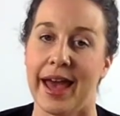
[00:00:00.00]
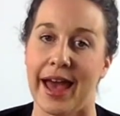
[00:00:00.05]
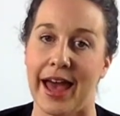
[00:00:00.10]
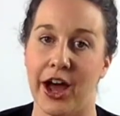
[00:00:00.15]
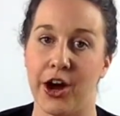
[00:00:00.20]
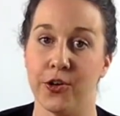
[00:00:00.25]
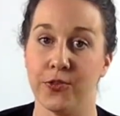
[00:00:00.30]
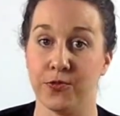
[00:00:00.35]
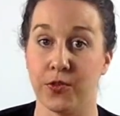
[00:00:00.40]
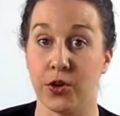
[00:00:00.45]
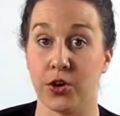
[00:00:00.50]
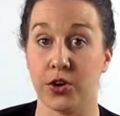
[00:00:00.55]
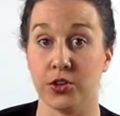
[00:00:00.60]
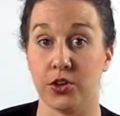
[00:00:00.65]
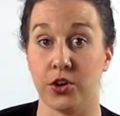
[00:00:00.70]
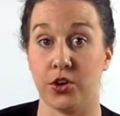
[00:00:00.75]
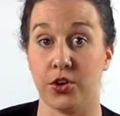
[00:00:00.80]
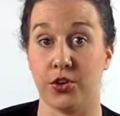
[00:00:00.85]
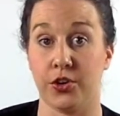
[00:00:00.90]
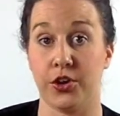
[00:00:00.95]
how far
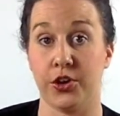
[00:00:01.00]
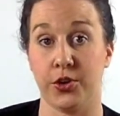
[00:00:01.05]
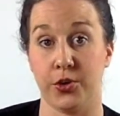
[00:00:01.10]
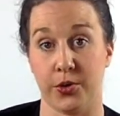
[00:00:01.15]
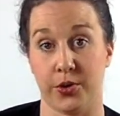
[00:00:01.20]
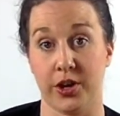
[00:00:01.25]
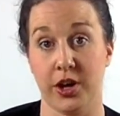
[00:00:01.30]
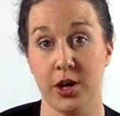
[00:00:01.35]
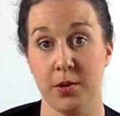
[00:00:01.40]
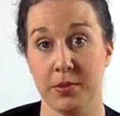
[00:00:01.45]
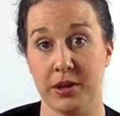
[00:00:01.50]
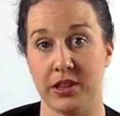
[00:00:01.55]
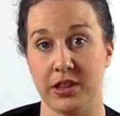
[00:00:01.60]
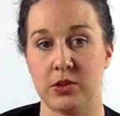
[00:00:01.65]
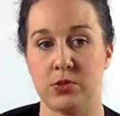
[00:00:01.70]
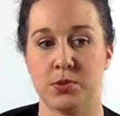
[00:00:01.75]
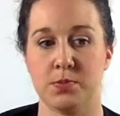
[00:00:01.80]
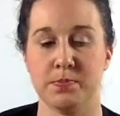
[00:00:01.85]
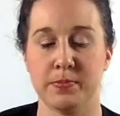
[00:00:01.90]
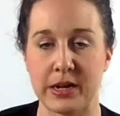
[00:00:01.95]
along you're coming,
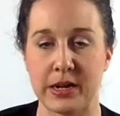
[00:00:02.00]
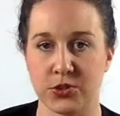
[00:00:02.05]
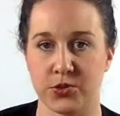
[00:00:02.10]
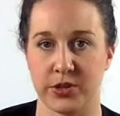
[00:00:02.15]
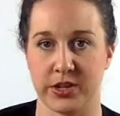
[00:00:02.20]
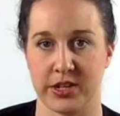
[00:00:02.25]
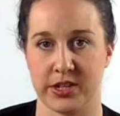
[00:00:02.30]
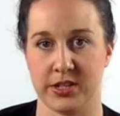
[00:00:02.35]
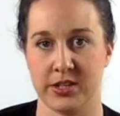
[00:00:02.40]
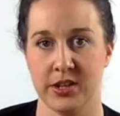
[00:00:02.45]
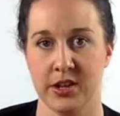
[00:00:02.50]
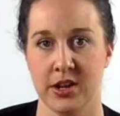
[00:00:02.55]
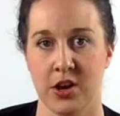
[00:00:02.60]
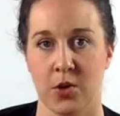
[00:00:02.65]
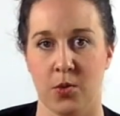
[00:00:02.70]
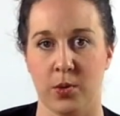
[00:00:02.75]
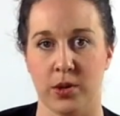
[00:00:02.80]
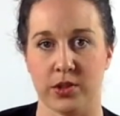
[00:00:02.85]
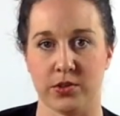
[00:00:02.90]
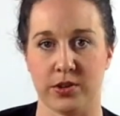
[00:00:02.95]
those metrics,
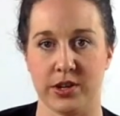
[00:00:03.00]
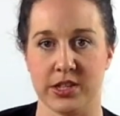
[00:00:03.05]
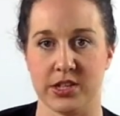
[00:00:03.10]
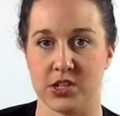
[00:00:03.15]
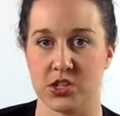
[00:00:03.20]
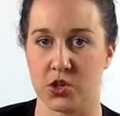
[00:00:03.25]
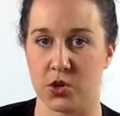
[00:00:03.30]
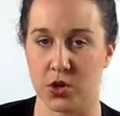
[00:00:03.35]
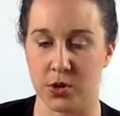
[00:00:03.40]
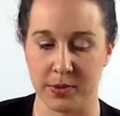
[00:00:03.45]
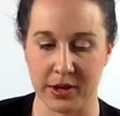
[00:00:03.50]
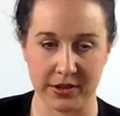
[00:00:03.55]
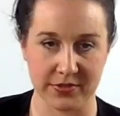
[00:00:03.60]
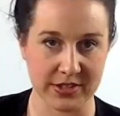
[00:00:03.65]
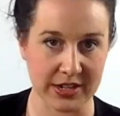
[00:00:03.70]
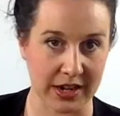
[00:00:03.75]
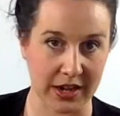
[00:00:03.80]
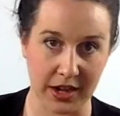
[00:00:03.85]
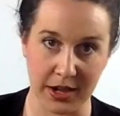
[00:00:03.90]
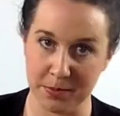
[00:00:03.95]
whether it's a certain amount of
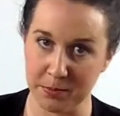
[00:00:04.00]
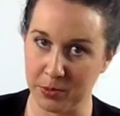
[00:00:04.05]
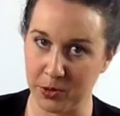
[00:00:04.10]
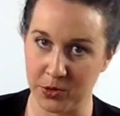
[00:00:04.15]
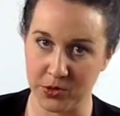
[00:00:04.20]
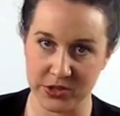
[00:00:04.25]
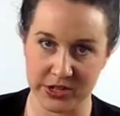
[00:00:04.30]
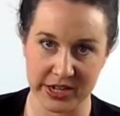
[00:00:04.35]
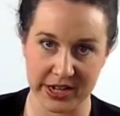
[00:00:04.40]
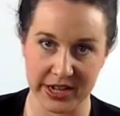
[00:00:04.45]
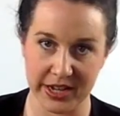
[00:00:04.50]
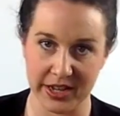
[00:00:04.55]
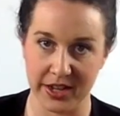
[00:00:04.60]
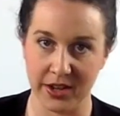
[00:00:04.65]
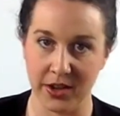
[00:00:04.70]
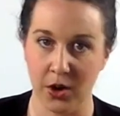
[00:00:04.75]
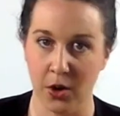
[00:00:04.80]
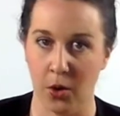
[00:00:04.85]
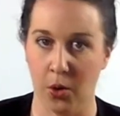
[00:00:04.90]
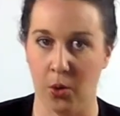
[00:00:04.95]
time per
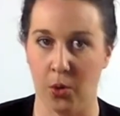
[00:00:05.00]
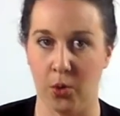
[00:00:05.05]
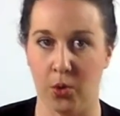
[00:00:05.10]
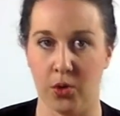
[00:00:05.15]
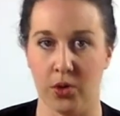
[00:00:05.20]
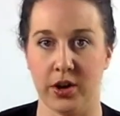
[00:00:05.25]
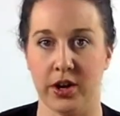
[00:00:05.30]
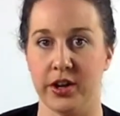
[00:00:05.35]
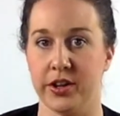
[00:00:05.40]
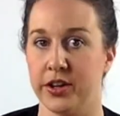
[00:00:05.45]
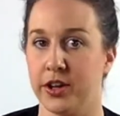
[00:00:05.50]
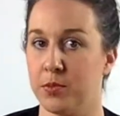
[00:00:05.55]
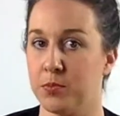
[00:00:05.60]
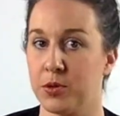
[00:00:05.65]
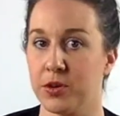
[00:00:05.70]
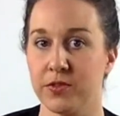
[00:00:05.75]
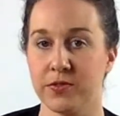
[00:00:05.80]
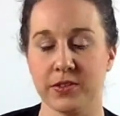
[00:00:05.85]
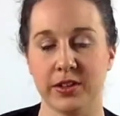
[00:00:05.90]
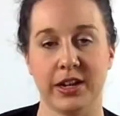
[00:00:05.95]
day or a
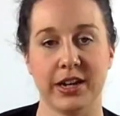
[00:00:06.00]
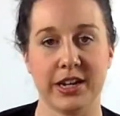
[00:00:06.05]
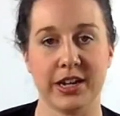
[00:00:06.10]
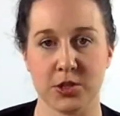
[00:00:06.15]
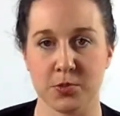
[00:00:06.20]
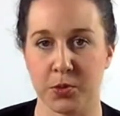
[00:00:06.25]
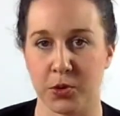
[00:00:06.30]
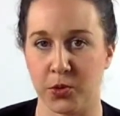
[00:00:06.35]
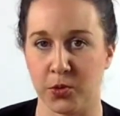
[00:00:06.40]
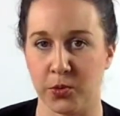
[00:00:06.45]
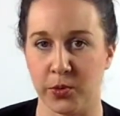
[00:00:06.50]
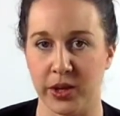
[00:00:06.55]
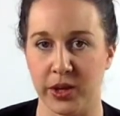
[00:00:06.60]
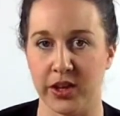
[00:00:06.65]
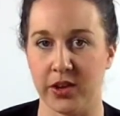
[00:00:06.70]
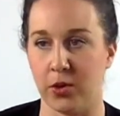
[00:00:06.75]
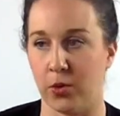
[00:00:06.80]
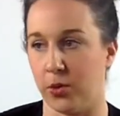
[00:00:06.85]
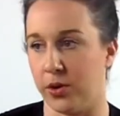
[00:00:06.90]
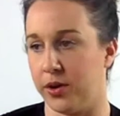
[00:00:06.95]
number of clients per
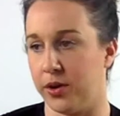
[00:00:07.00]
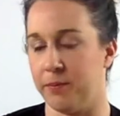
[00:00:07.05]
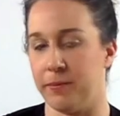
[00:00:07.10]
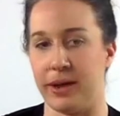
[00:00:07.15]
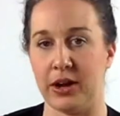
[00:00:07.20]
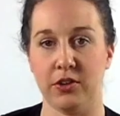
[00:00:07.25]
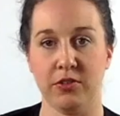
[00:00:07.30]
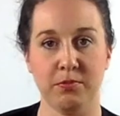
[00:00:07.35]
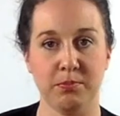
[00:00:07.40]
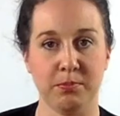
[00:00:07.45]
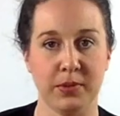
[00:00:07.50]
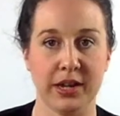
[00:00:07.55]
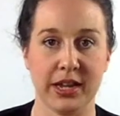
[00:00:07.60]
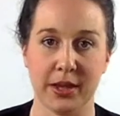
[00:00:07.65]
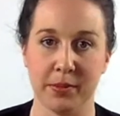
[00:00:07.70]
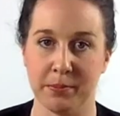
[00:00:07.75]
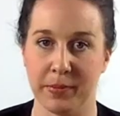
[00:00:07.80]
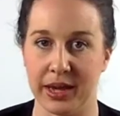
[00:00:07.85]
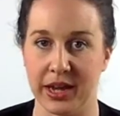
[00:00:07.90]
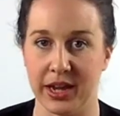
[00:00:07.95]
week or an amount of
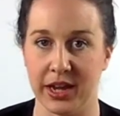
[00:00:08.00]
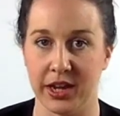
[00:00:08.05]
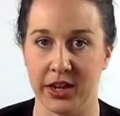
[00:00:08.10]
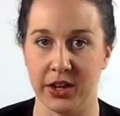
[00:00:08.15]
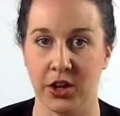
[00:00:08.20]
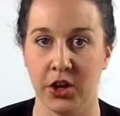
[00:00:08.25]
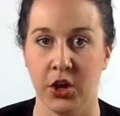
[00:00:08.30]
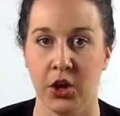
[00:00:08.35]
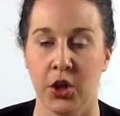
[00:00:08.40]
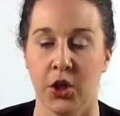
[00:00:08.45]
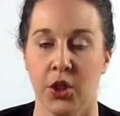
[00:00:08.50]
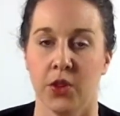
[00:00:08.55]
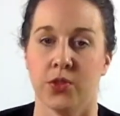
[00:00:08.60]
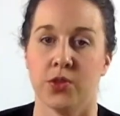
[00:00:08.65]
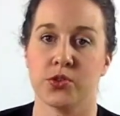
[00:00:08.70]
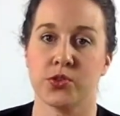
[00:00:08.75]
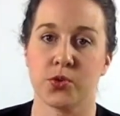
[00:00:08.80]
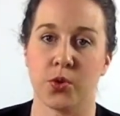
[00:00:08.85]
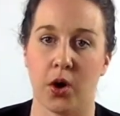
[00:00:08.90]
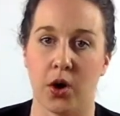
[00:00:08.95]
money made.
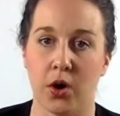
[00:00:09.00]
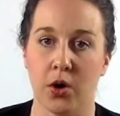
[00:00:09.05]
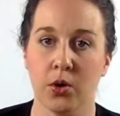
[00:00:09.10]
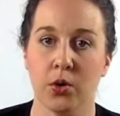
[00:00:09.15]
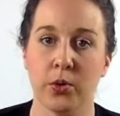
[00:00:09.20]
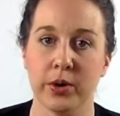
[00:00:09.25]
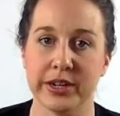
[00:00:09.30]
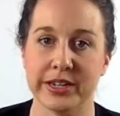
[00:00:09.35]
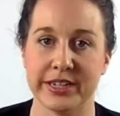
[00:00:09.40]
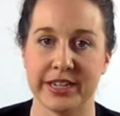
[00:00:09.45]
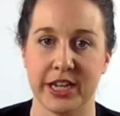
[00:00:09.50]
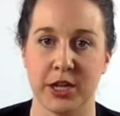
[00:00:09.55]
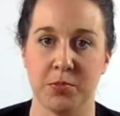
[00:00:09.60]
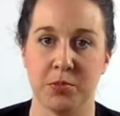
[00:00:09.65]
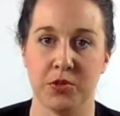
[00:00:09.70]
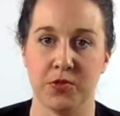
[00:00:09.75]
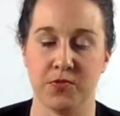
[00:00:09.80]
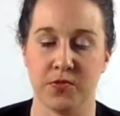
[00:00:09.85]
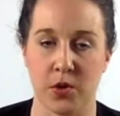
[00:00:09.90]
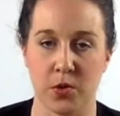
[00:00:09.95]
Those are all going to keep
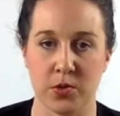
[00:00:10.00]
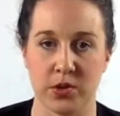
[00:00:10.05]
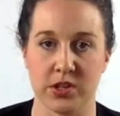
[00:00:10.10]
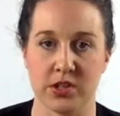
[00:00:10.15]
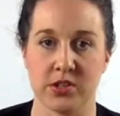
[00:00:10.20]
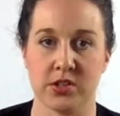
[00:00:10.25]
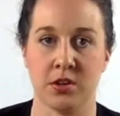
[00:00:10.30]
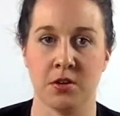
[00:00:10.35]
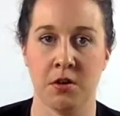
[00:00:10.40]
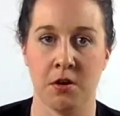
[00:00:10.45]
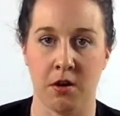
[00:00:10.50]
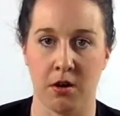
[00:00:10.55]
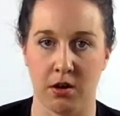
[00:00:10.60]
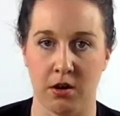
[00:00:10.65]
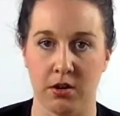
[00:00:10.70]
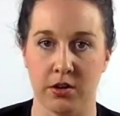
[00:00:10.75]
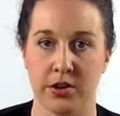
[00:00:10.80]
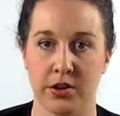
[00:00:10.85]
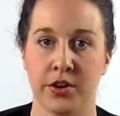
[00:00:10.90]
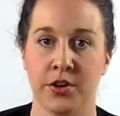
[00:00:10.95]
you focused
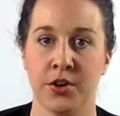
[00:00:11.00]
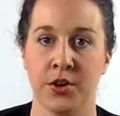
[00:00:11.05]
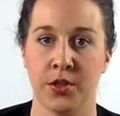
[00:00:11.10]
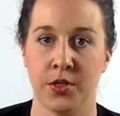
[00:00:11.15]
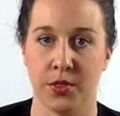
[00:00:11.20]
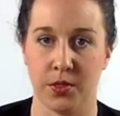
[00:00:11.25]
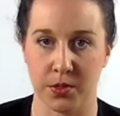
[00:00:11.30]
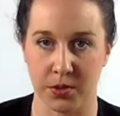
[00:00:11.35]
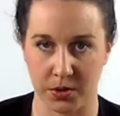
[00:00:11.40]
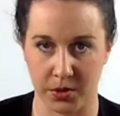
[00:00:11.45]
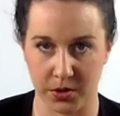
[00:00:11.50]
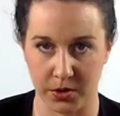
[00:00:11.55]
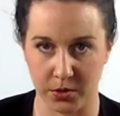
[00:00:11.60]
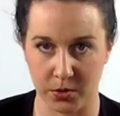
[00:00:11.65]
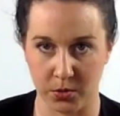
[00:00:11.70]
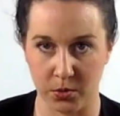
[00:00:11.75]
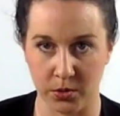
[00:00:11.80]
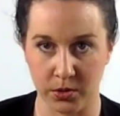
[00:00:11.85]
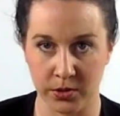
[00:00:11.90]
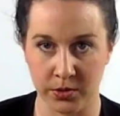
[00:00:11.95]
on the
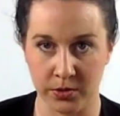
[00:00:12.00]
goal.